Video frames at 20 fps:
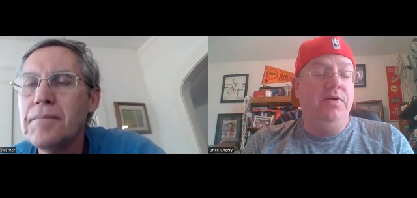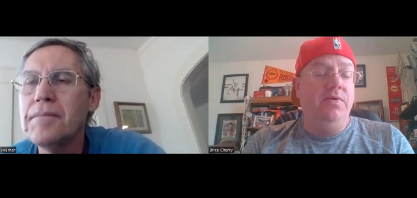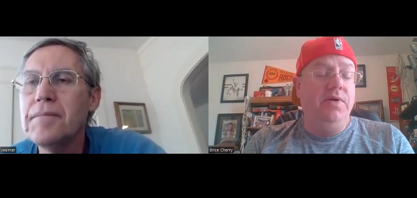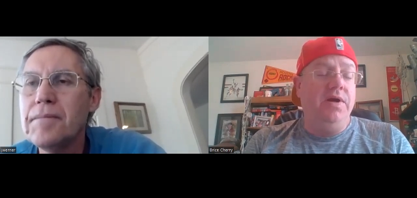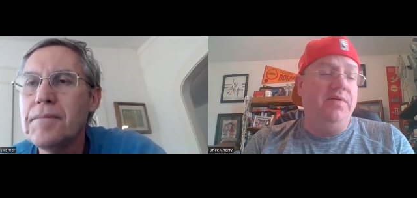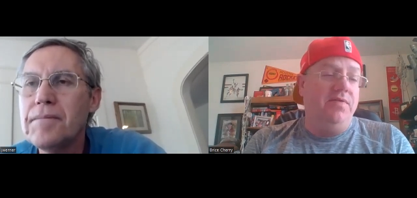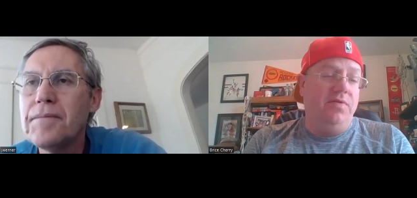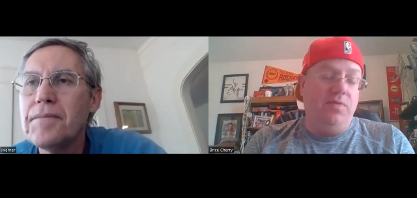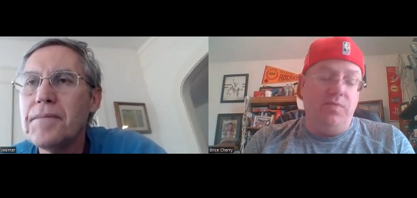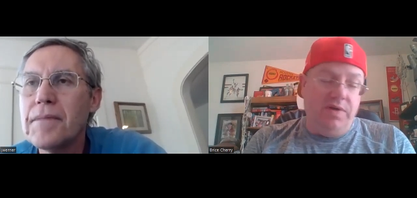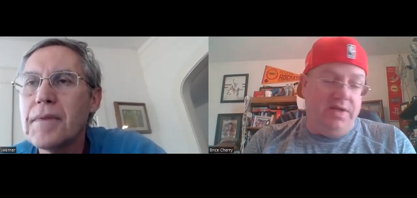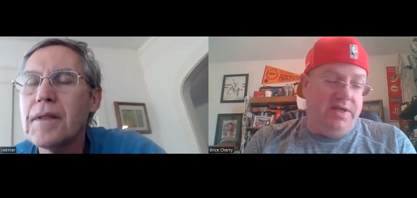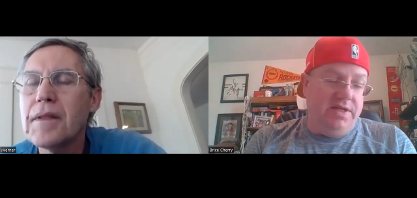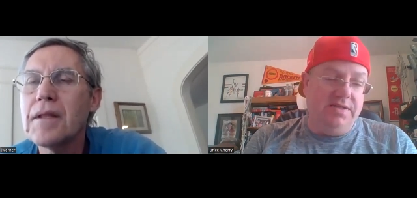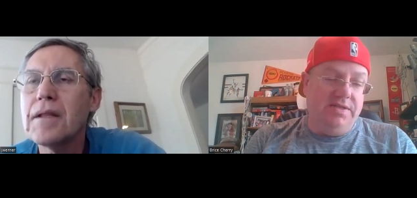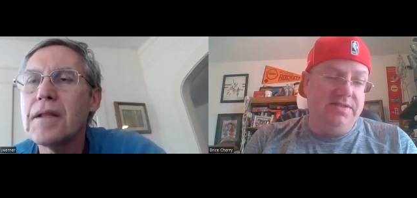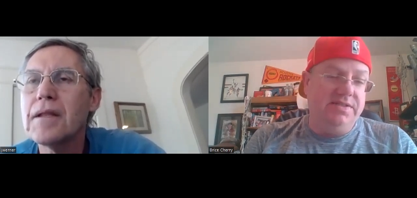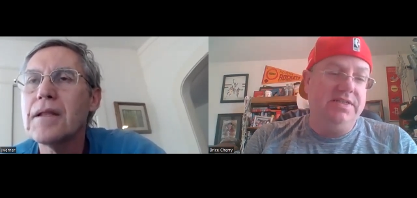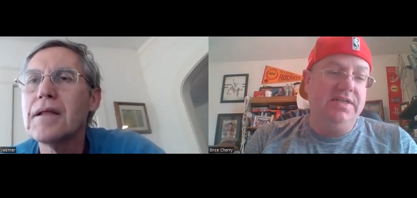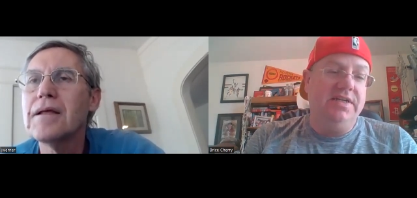Speaker 1: whoever
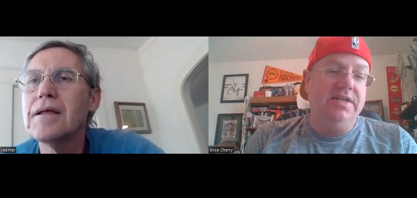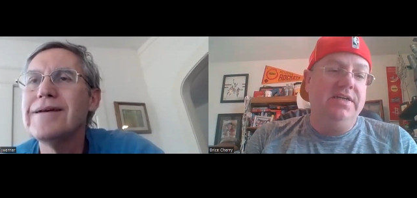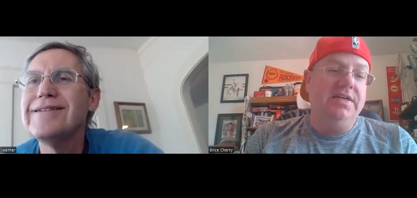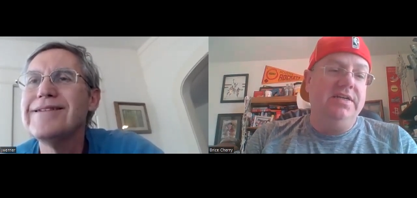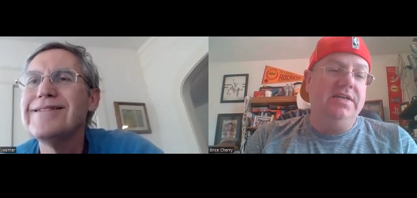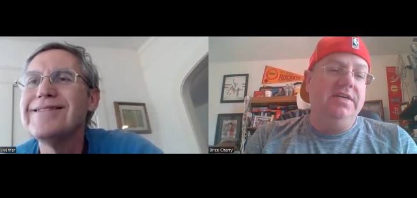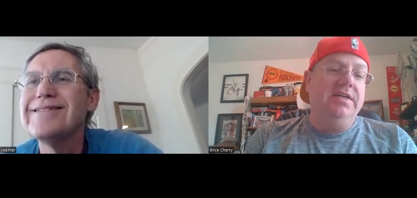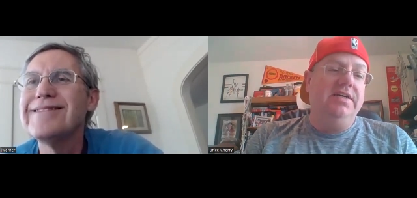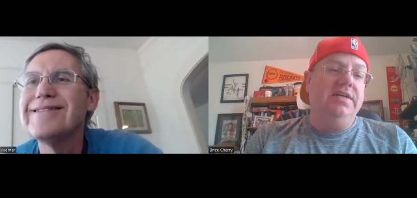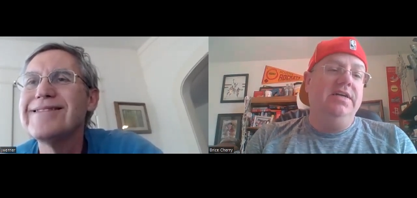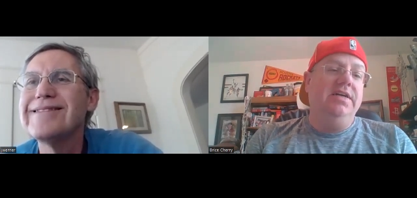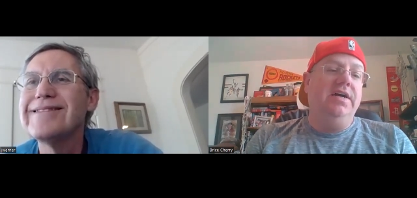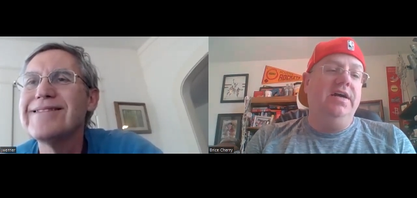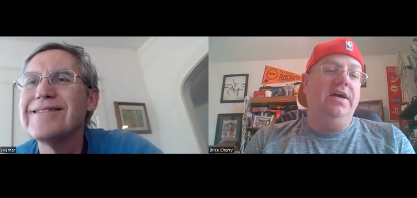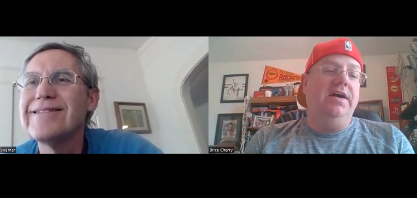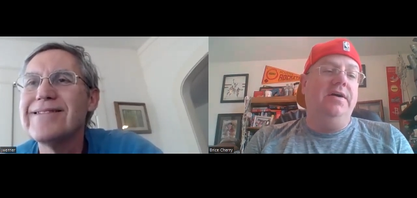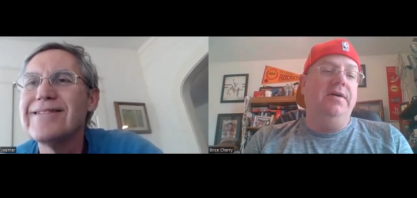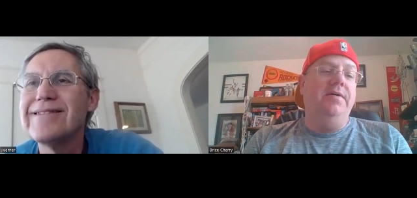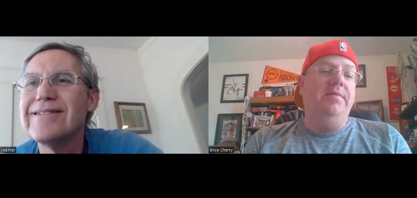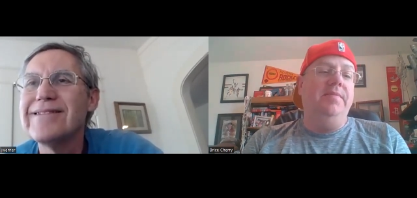wins
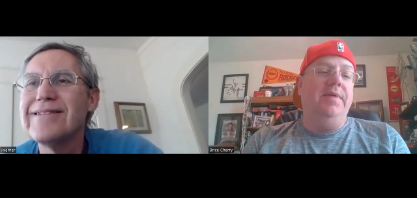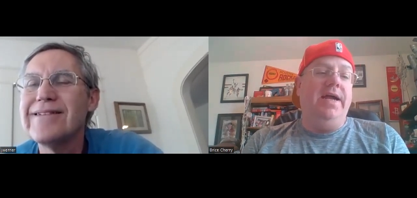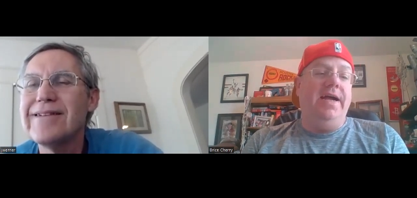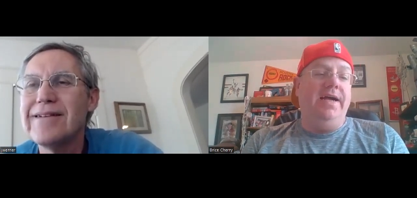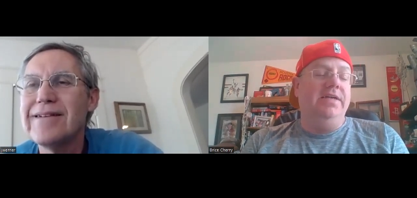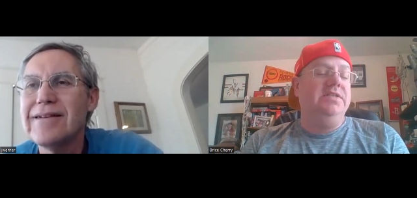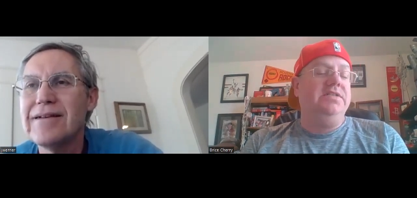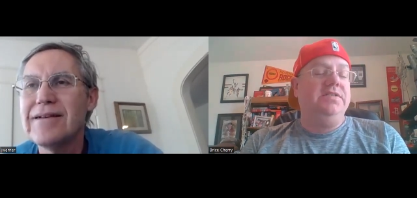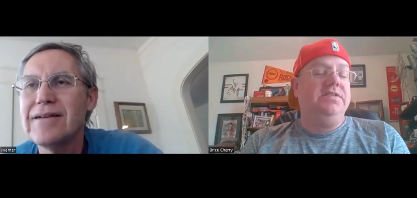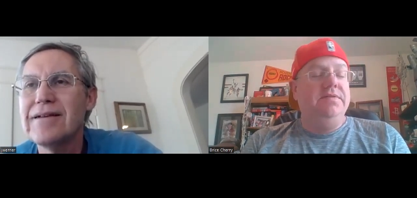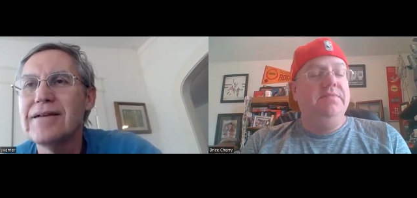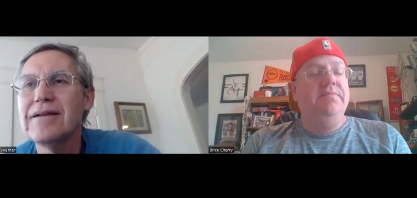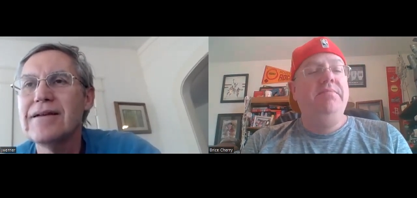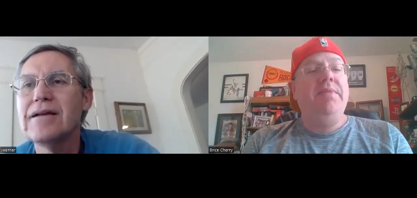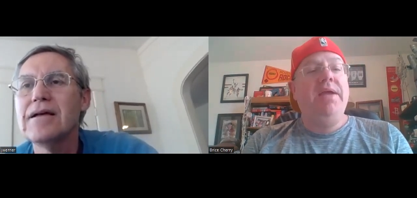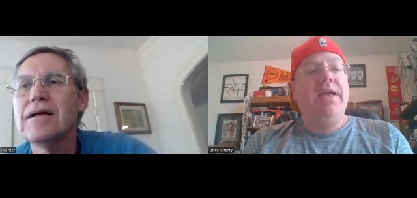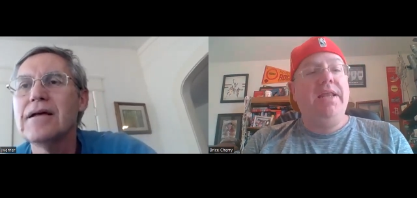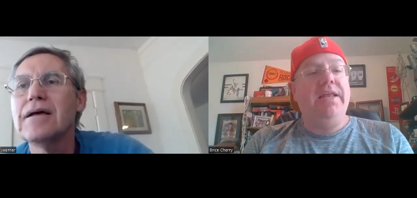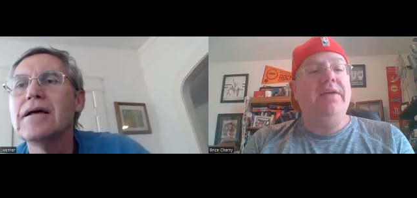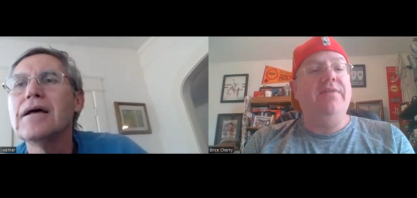um, as
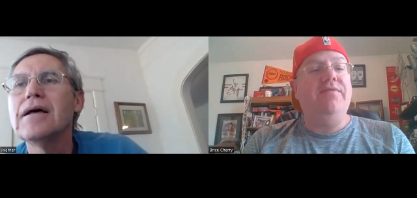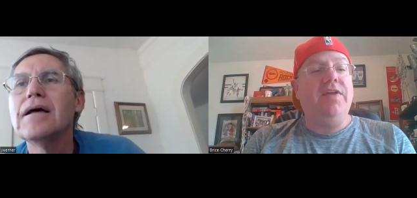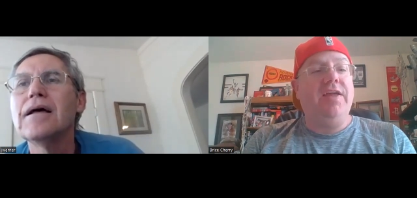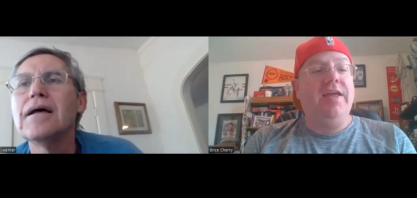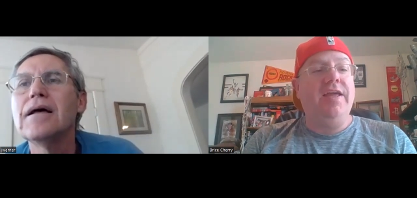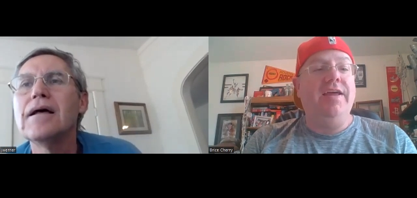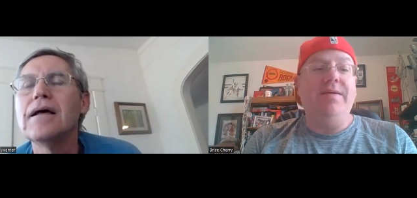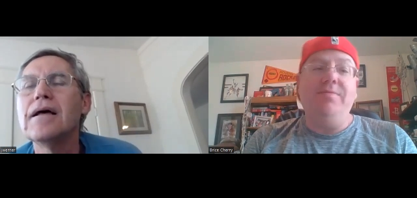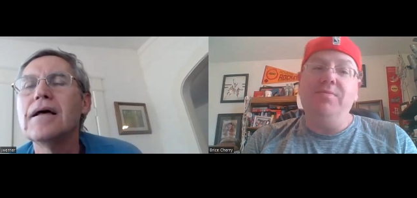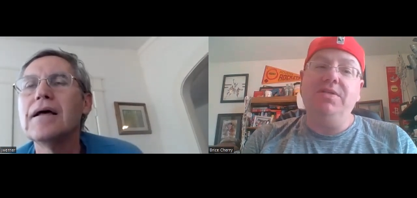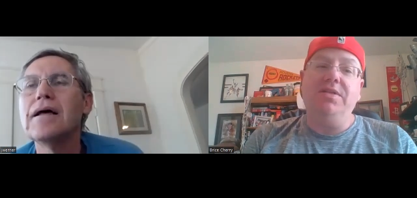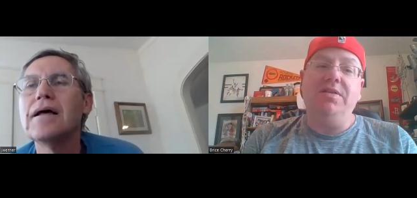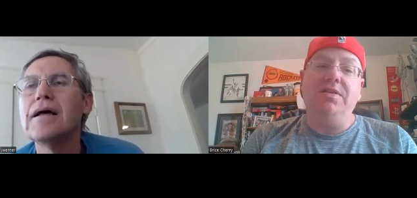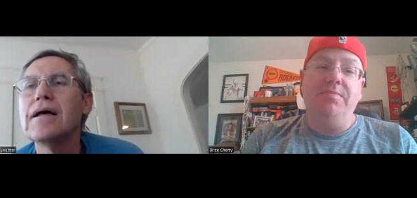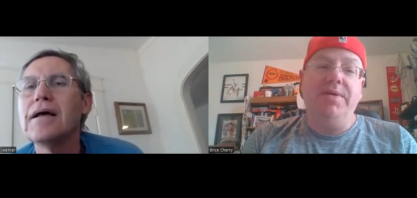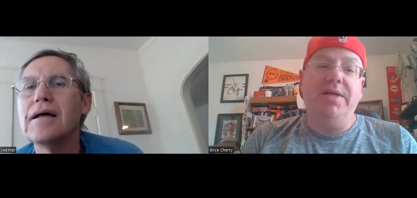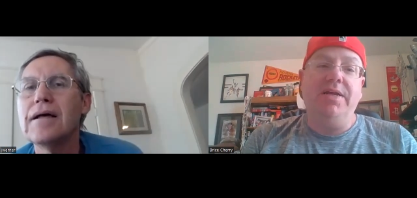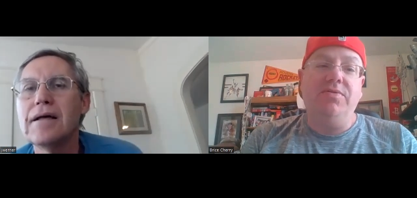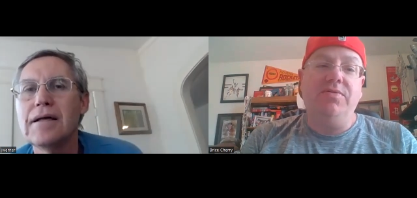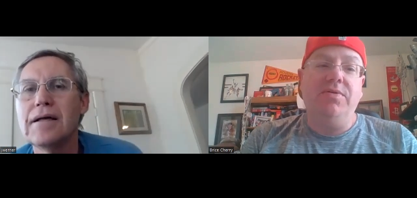many of the games in the
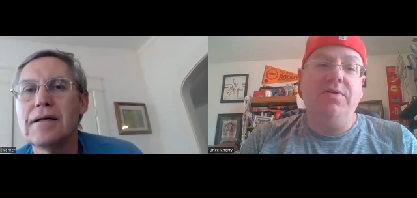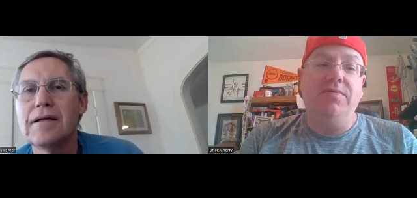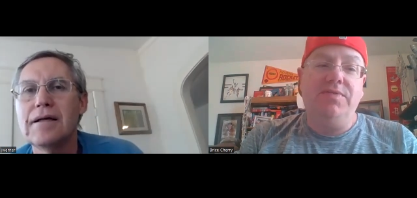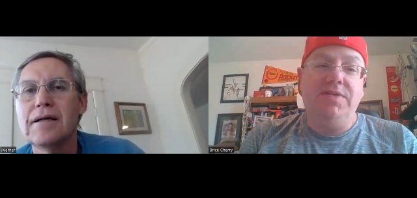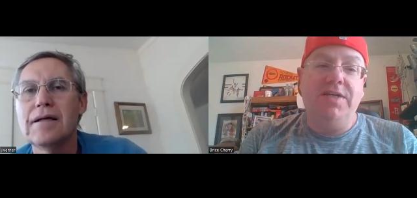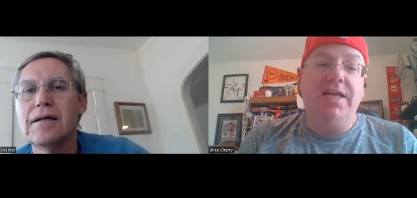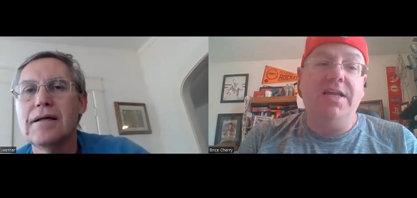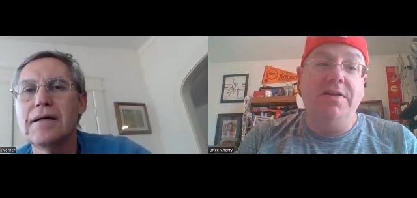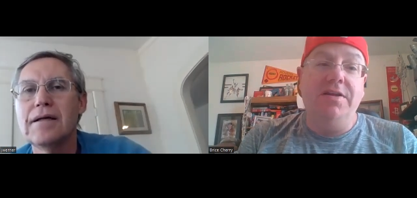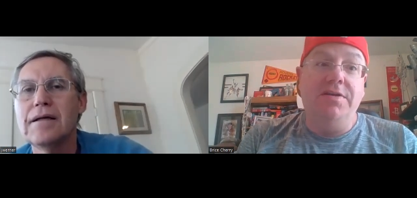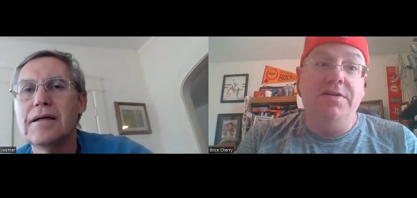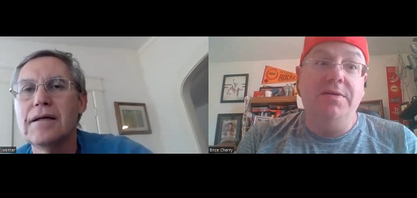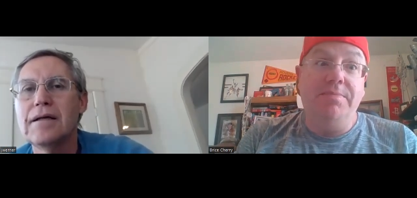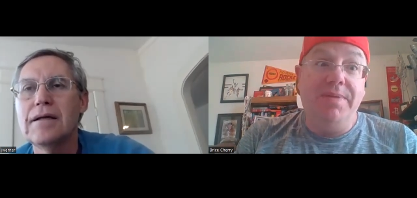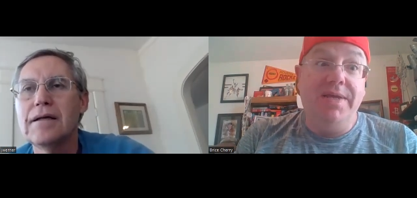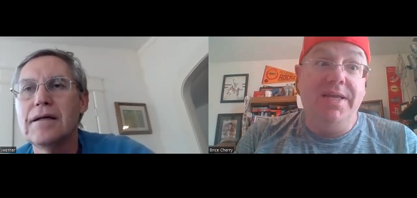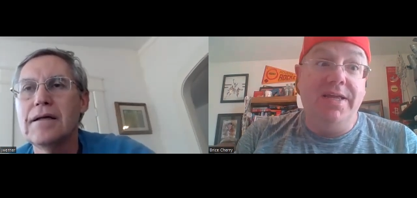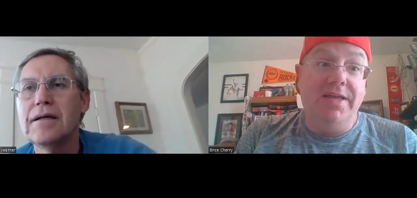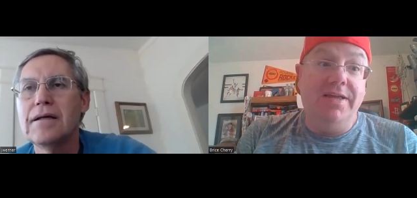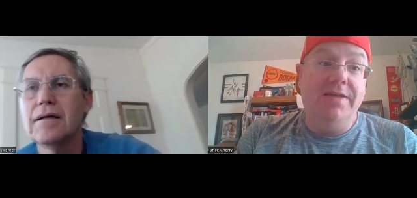Big 12 tend to
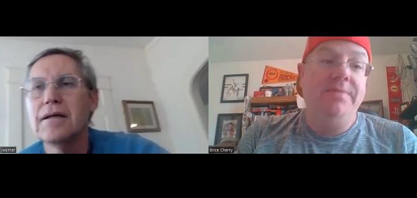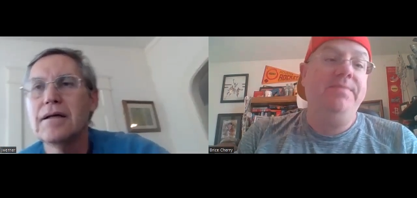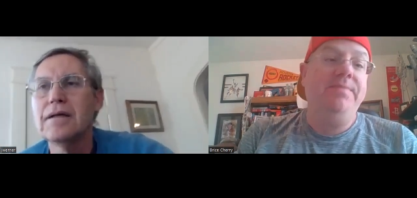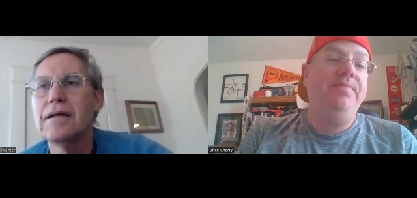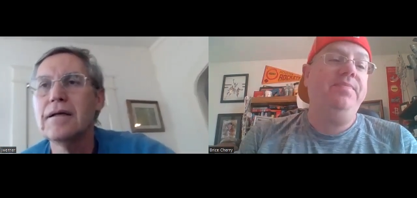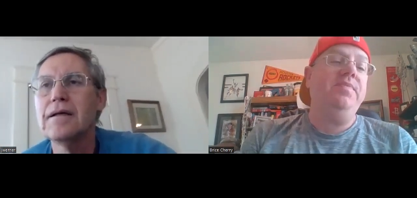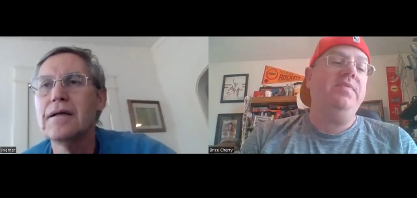be.